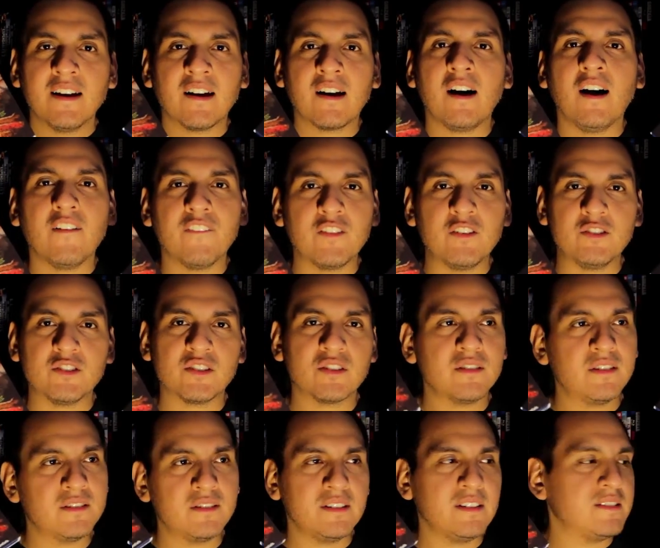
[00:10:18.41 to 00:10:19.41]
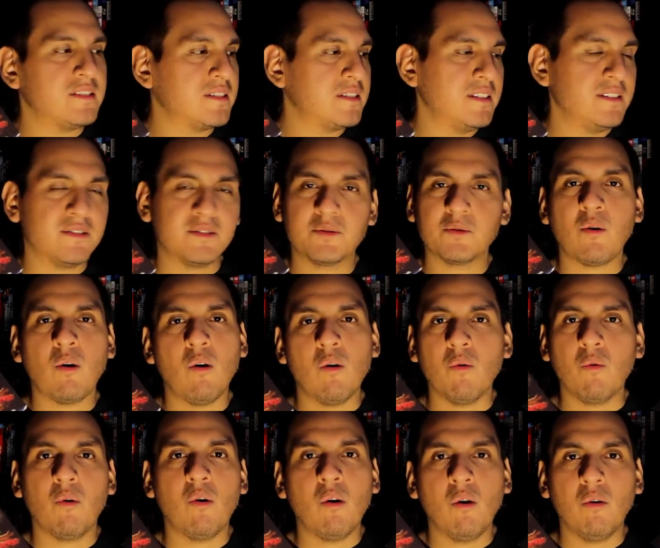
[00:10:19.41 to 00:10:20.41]
covers is
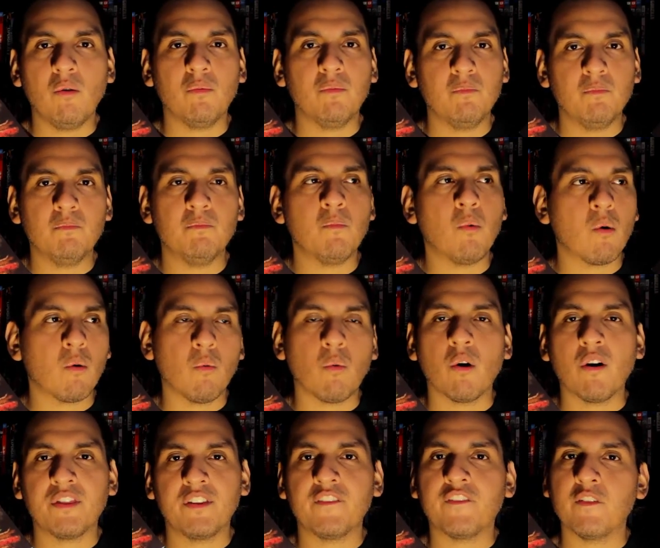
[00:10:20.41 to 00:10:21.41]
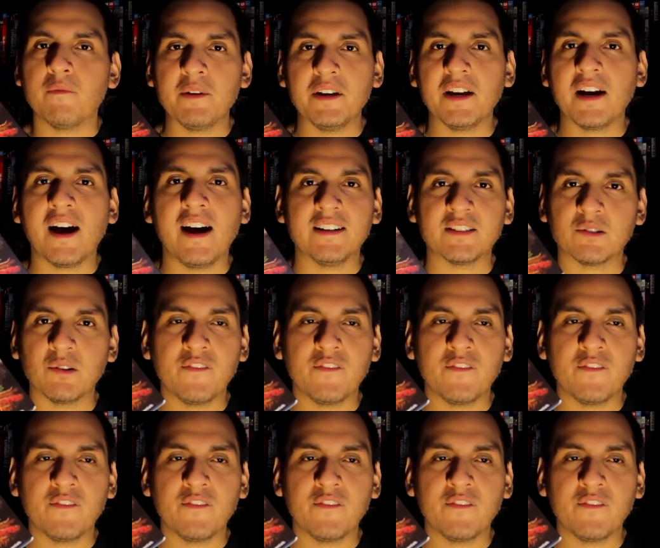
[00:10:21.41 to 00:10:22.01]
all more worth it for me, guys.